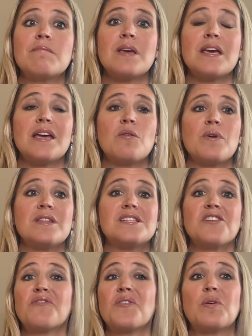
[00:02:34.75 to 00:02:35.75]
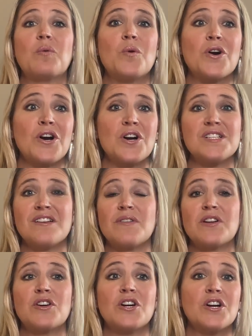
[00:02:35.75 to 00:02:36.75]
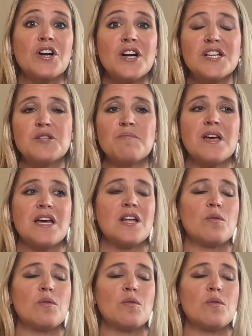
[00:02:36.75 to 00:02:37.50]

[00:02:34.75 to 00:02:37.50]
me with different words of encouragement